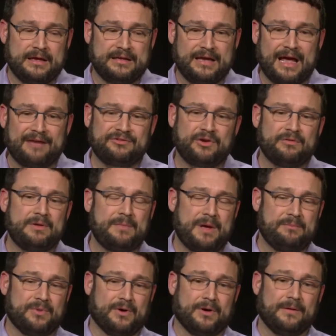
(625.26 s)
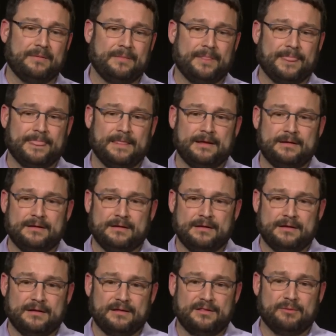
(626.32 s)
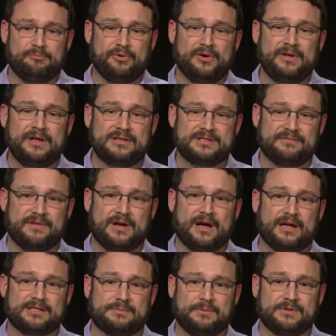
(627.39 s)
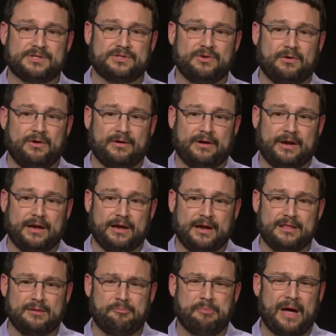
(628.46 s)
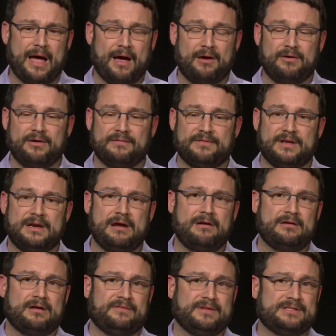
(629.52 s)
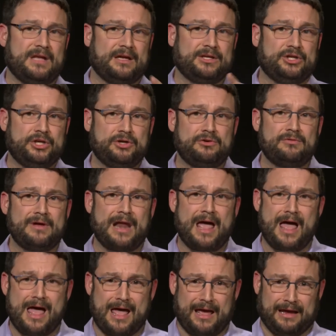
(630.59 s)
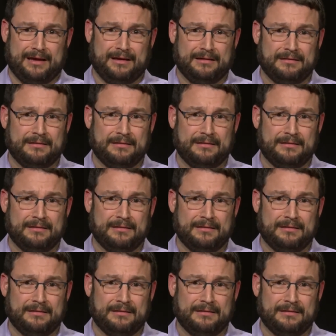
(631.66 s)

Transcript: You have to remember, the brilliance of the gospel story and the power of the narrative is that you and I